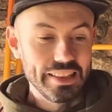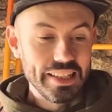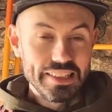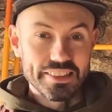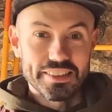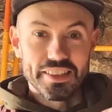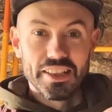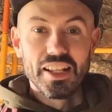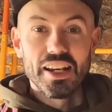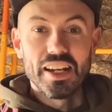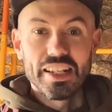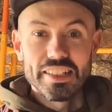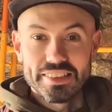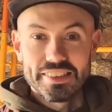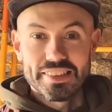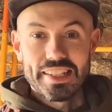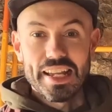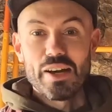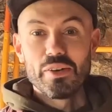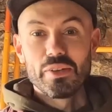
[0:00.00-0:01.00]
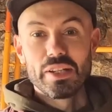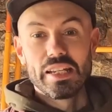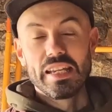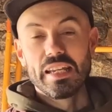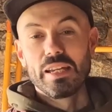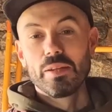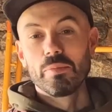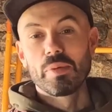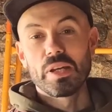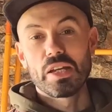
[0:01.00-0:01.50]
these lights down
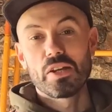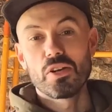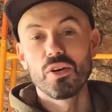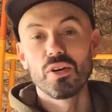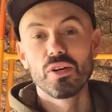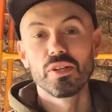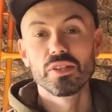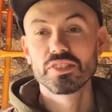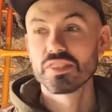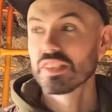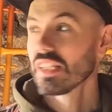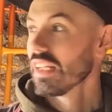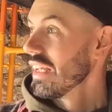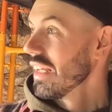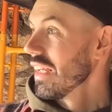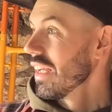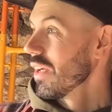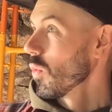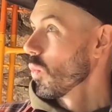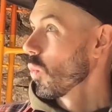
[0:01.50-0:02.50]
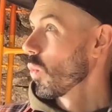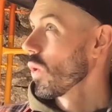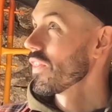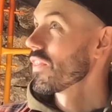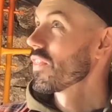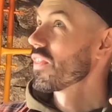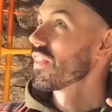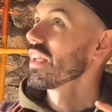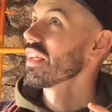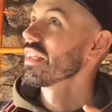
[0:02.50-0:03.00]
here because
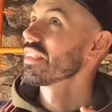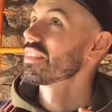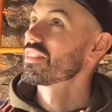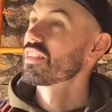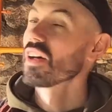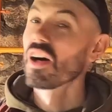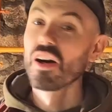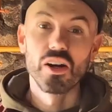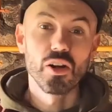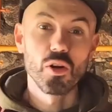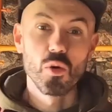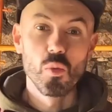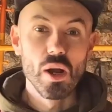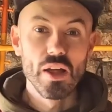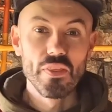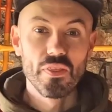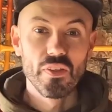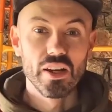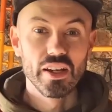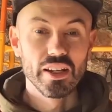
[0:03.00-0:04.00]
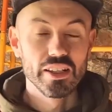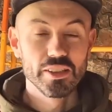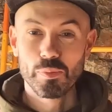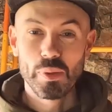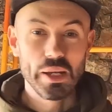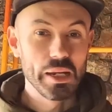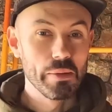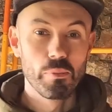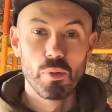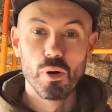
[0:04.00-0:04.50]
With this dark weather, it's
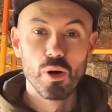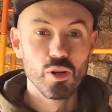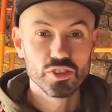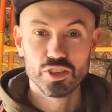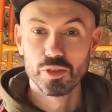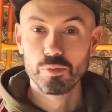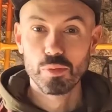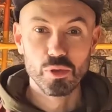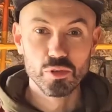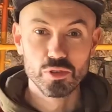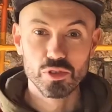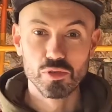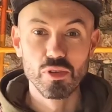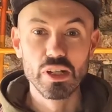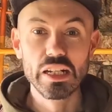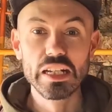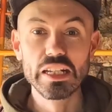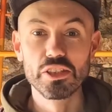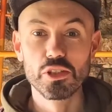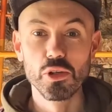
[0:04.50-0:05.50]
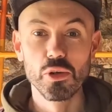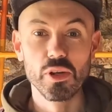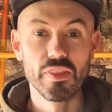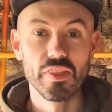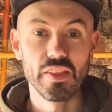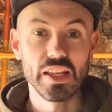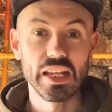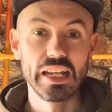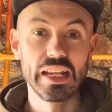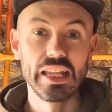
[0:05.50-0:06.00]
been impossible to really do
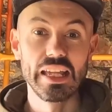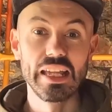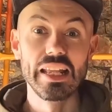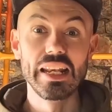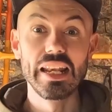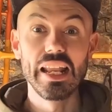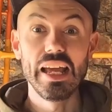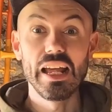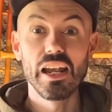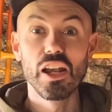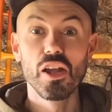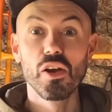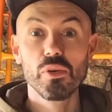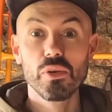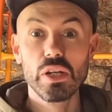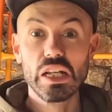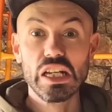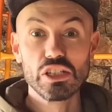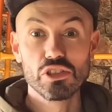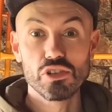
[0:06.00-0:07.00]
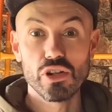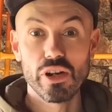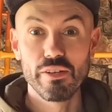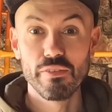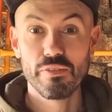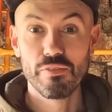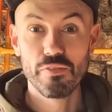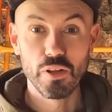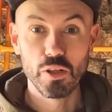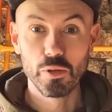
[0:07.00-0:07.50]
anything in here, let alone try
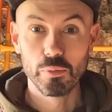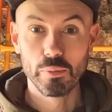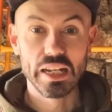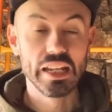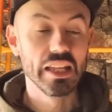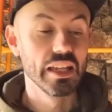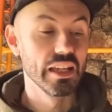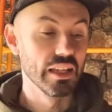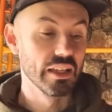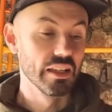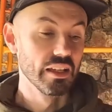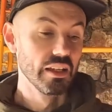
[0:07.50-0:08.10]
and film in here.